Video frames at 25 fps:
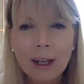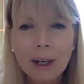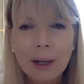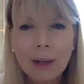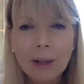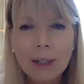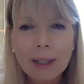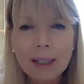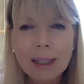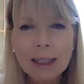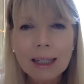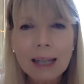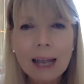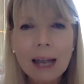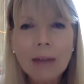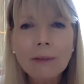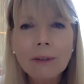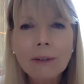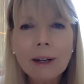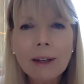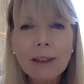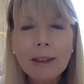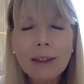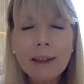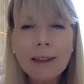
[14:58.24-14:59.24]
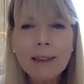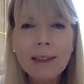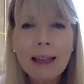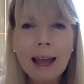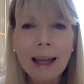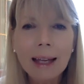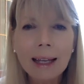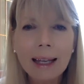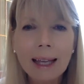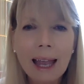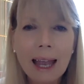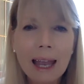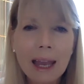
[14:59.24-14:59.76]
just everything
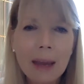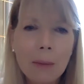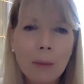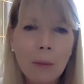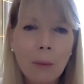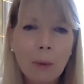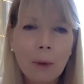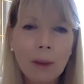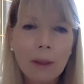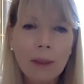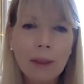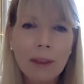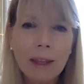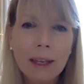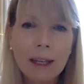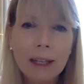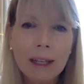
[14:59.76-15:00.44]
that came with the